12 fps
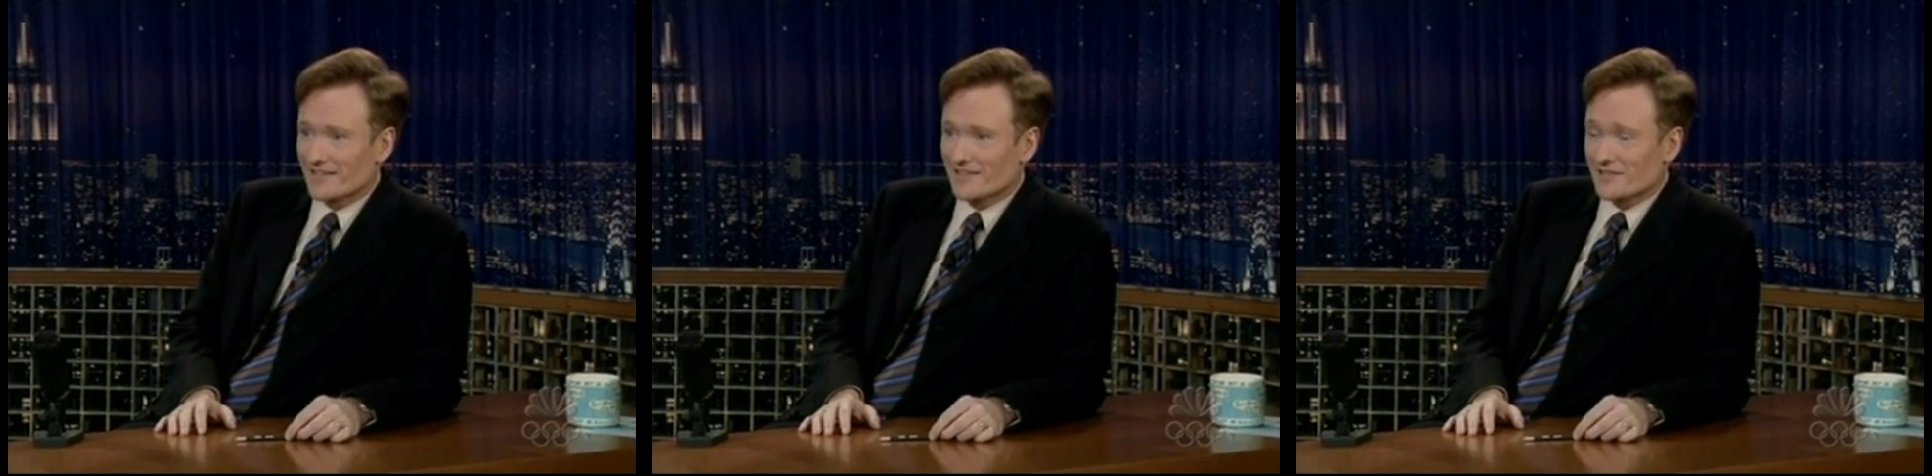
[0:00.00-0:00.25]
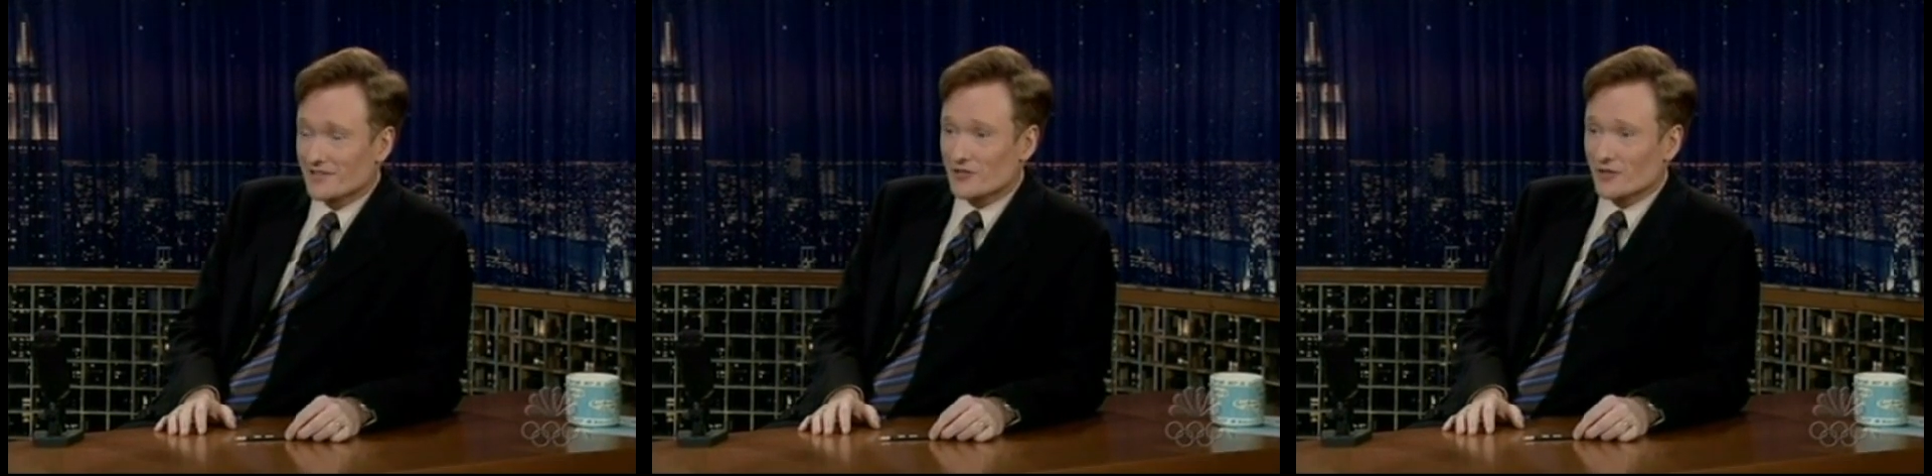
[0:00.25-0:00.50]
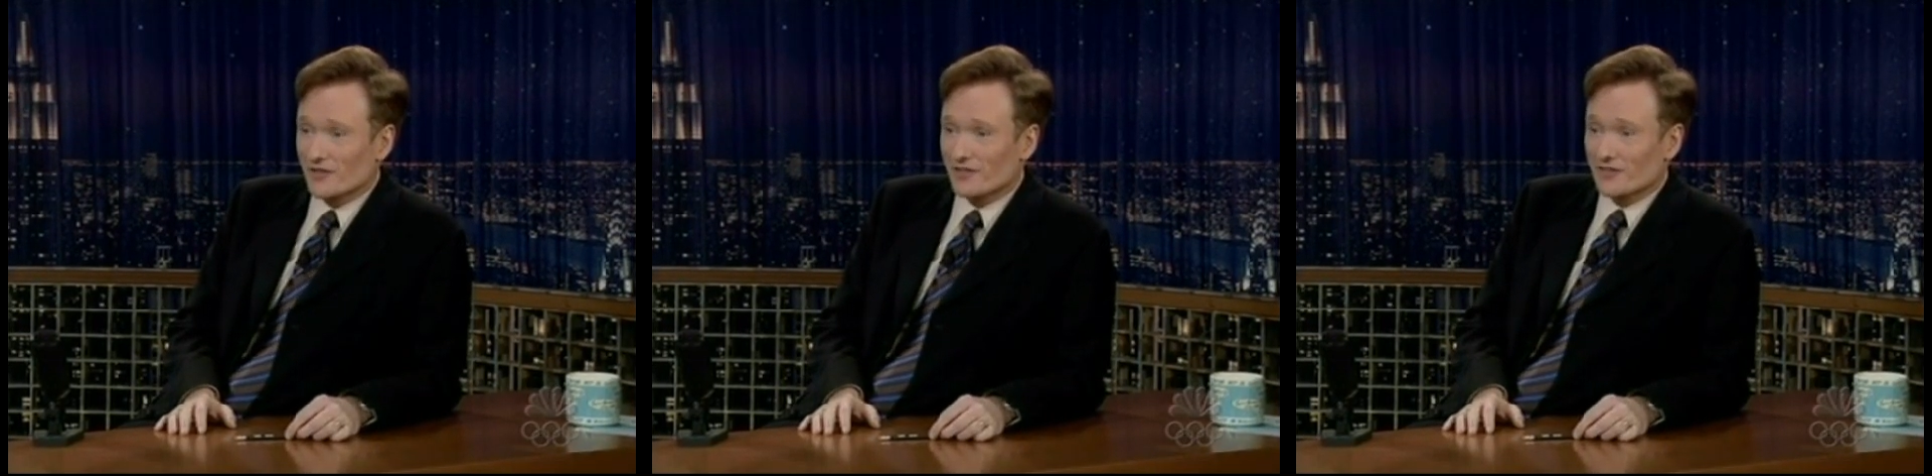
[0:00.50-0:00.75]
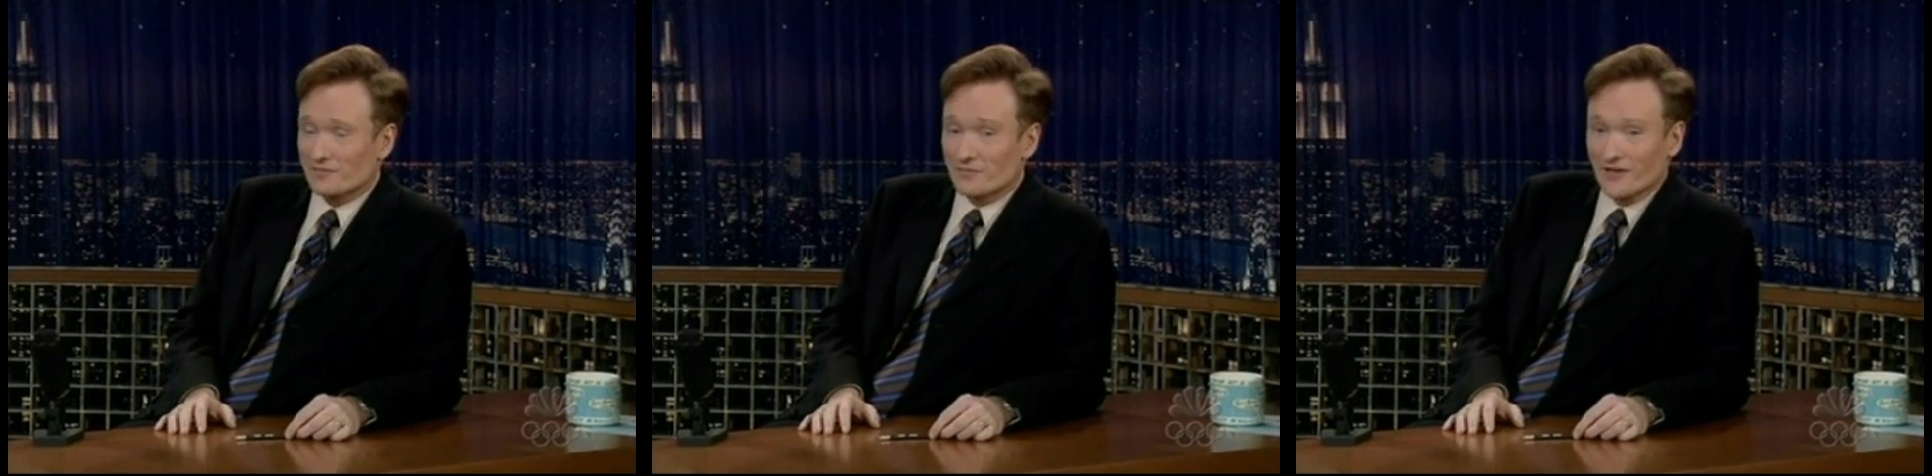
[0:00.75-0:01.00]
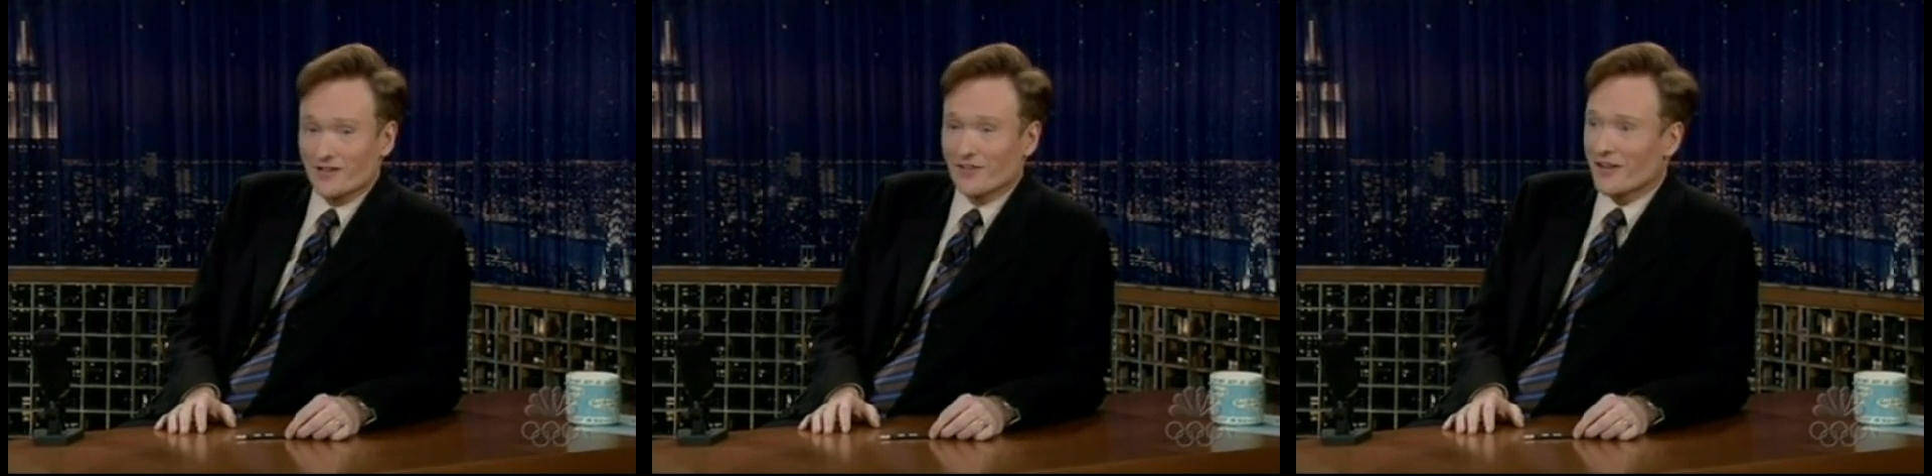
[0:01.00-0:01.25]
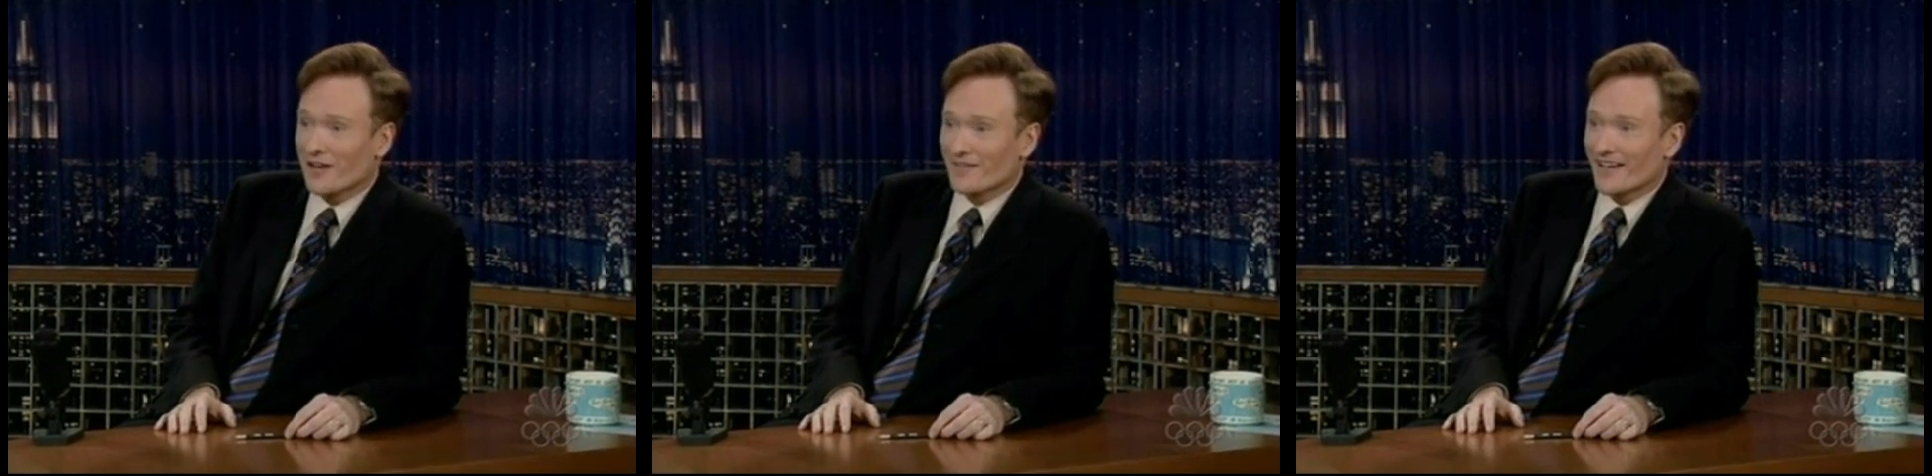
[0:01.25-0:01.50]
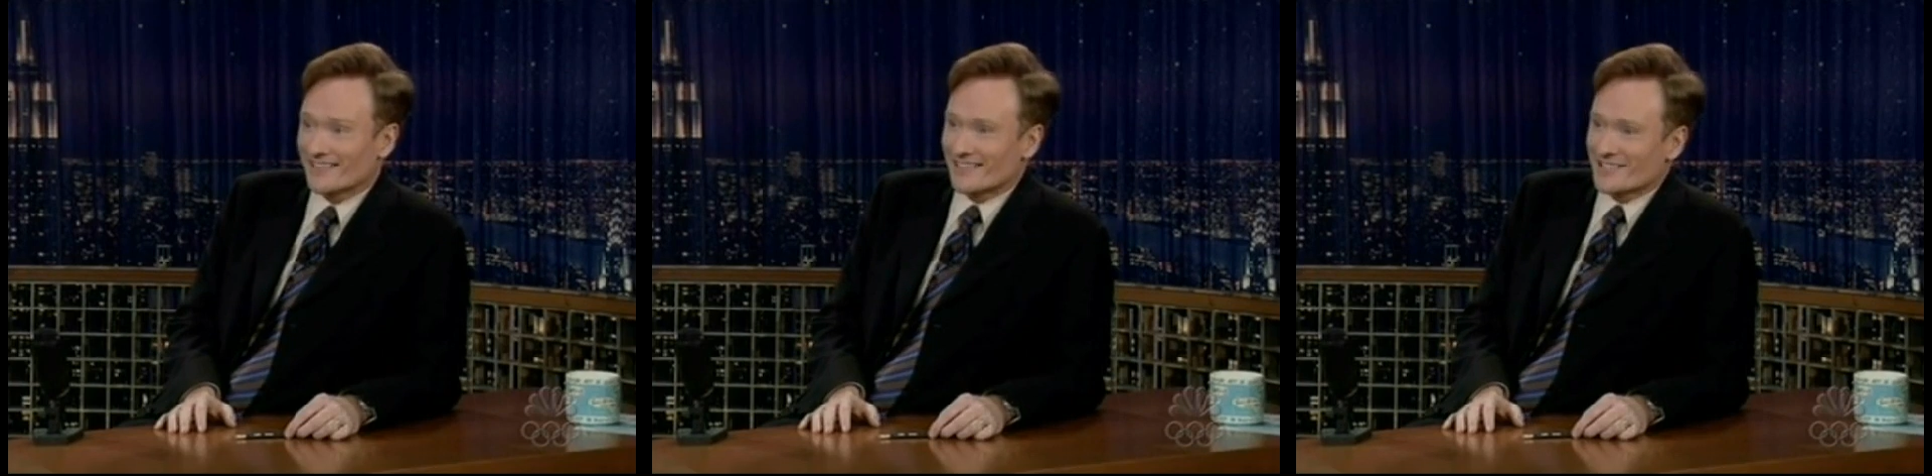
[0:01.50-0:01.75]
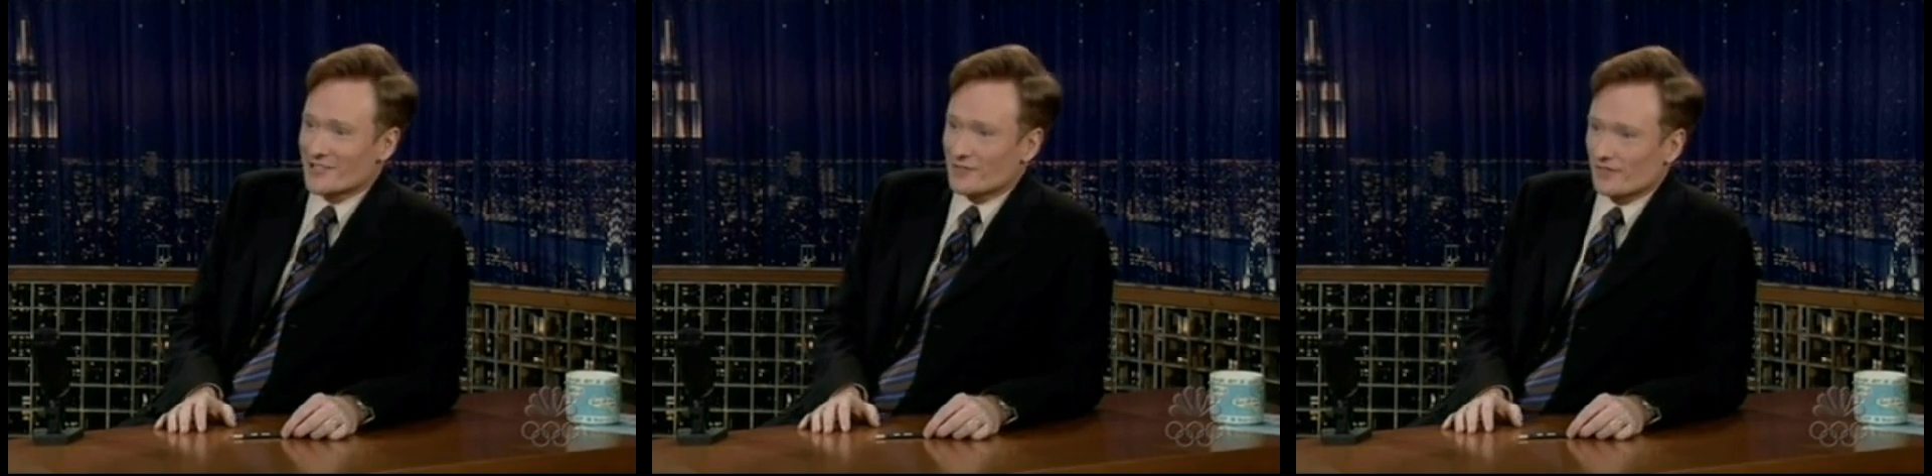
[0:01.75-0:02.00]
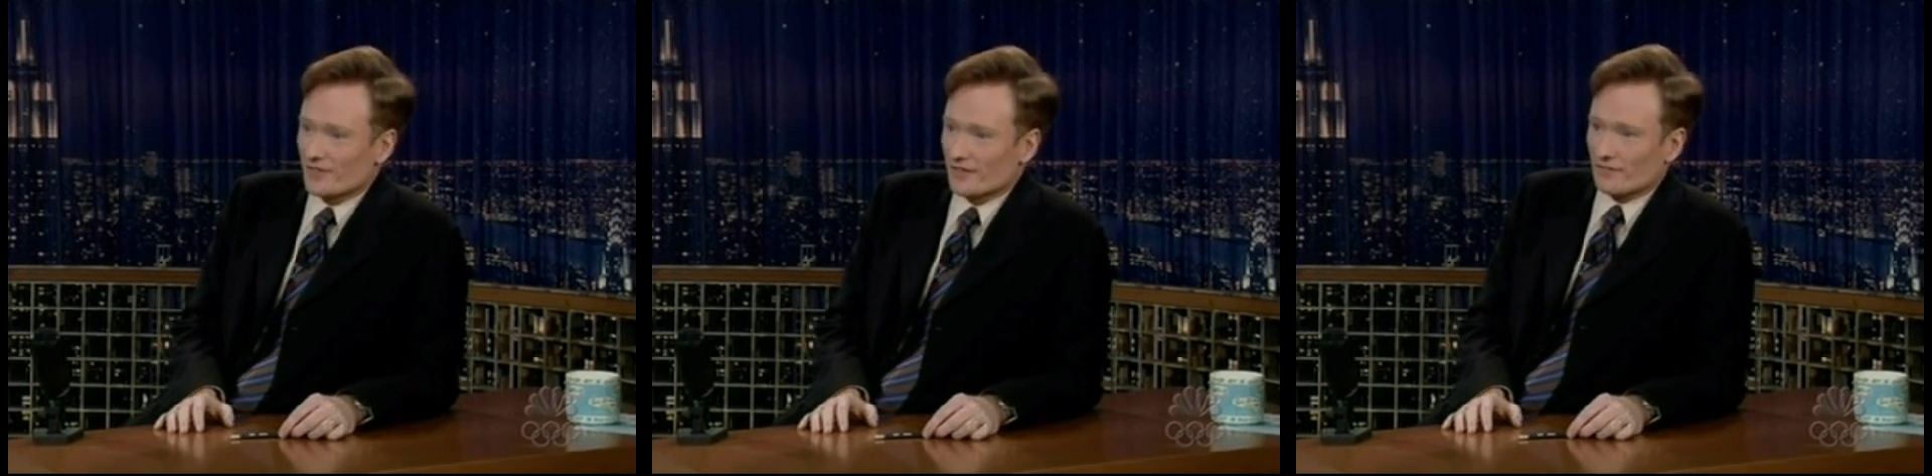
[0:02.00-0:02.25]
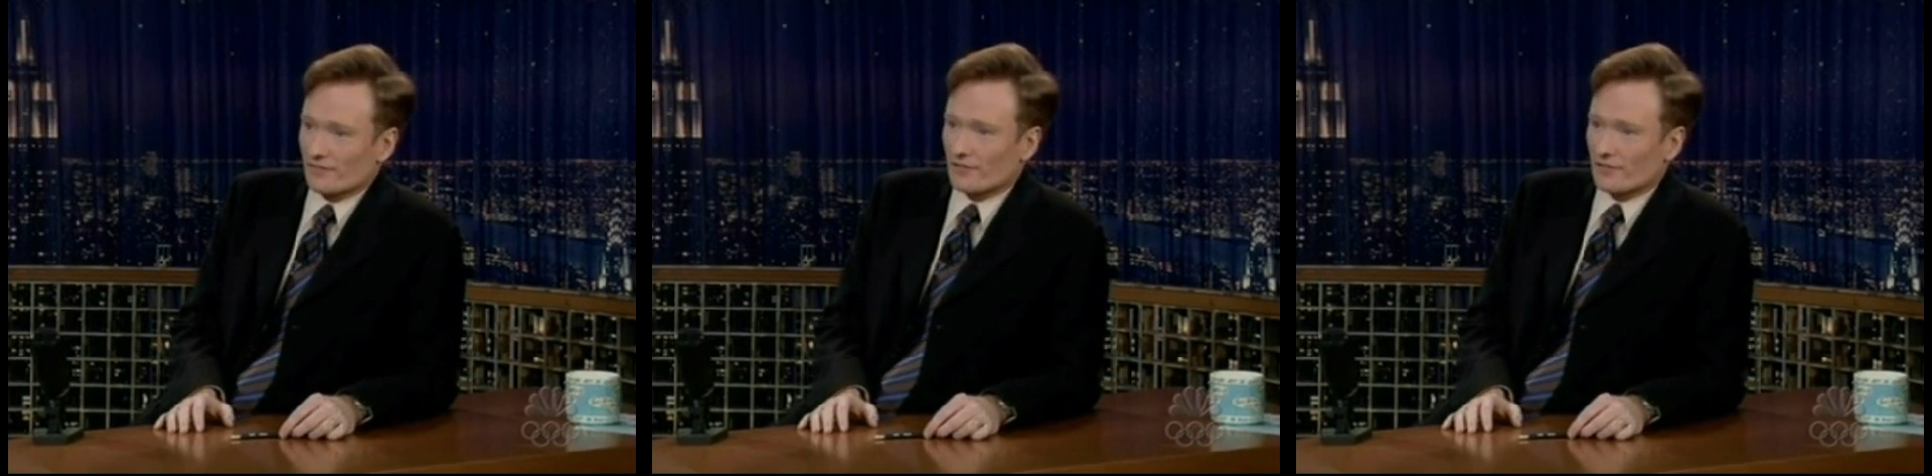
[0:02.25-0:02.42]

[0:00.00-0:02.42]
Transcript: the streets of Brookline, Massachusetts.